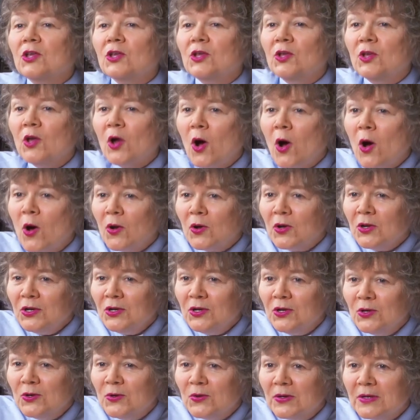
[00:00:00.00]
Y'all can
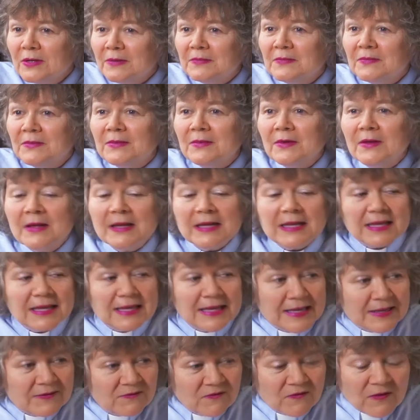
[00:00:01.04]
do it.
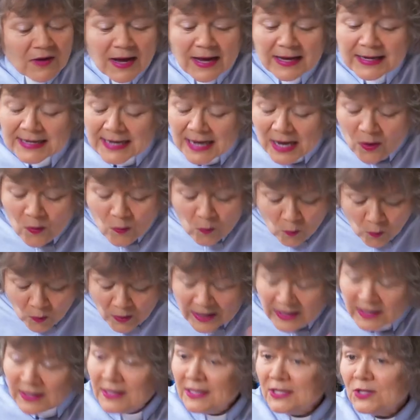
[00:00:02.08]
Find out
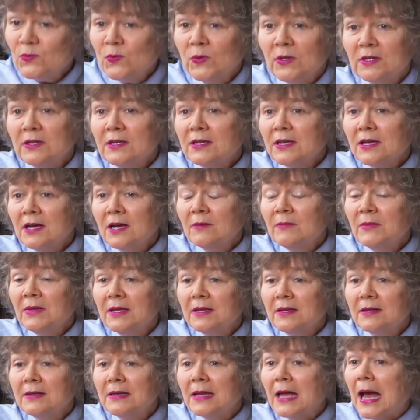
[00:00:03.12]
when he's willing to come
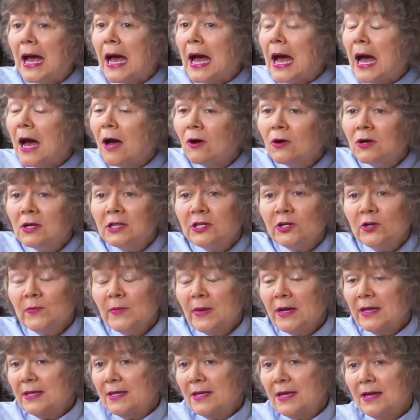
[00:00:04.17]
in. I'll clear
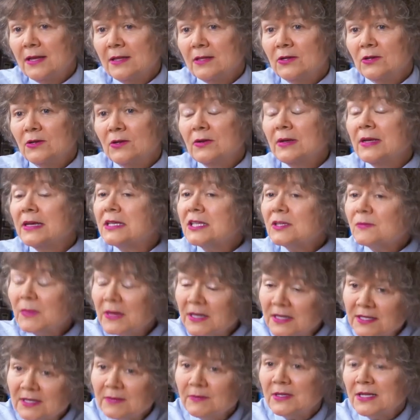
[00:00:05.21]
my calendar and
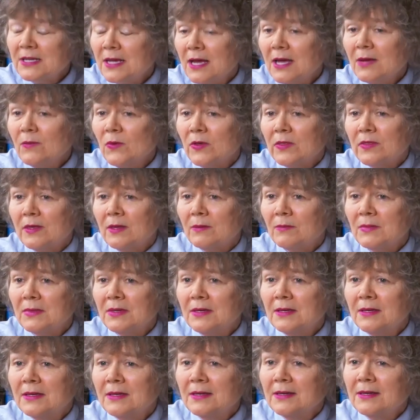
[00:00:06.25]
spend some time with him.
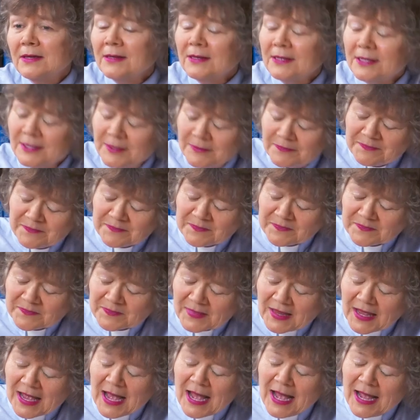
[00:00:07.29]

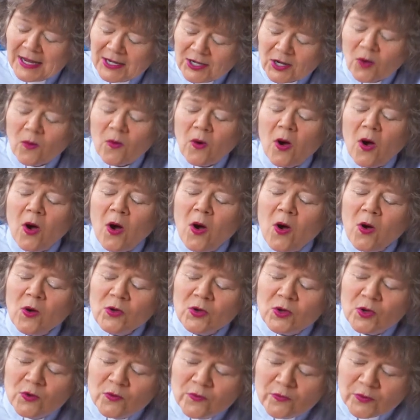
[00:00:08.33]
I know, all
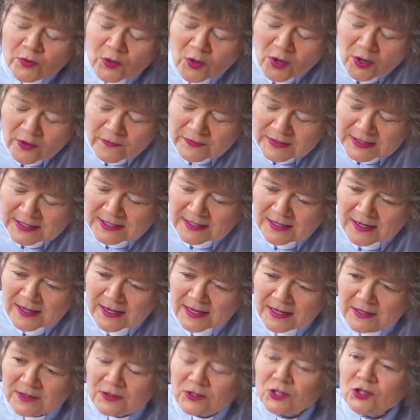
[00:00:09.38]
goofing off
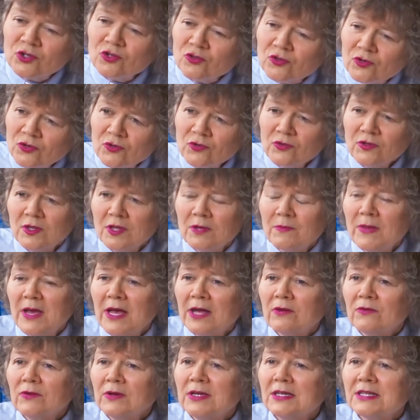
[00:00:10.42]
aside, the truth of the
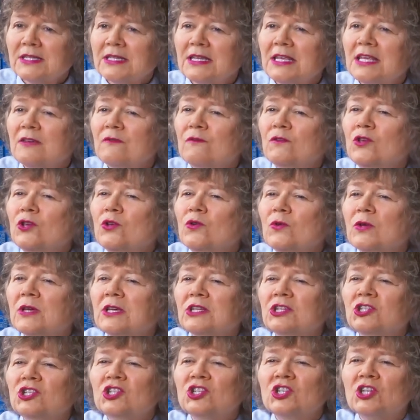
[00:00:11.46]
matter is, if you
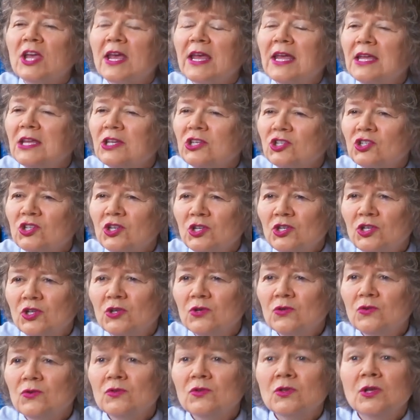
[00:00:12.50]
can change a
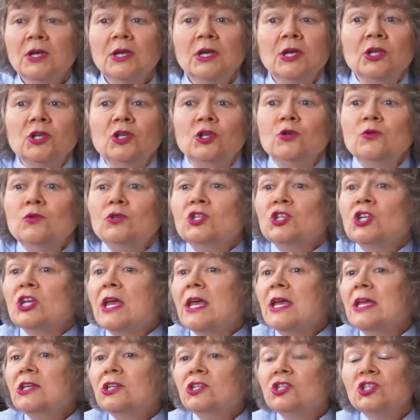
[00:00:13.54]
youth, you
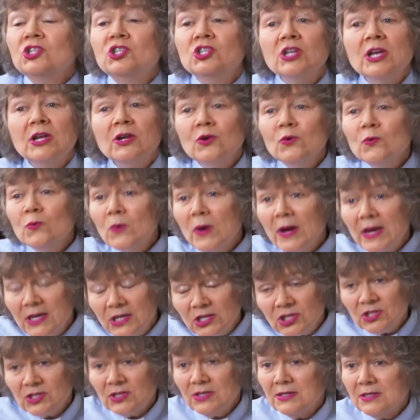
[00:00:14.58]
change
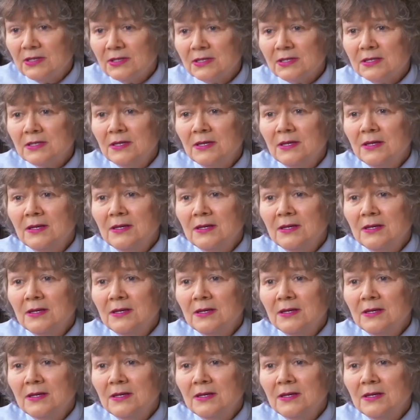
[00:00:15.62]
generations.